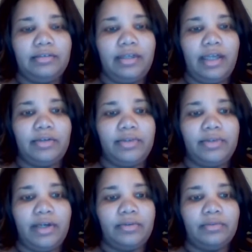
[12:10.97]
I don't
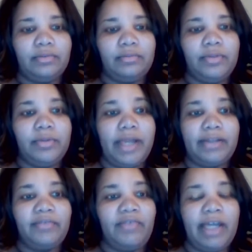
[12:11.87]
know. You would have to
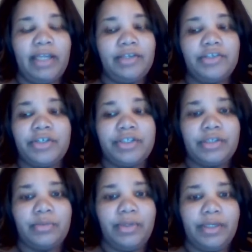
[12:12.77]
find insurance
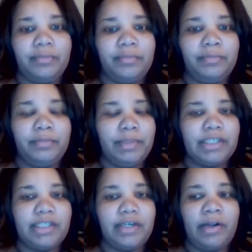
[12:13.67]
somewhere
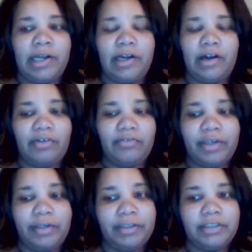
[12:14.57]
because they're not
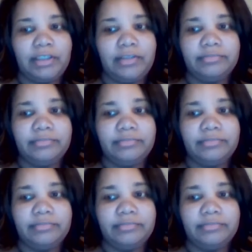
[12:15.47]
offering it. So,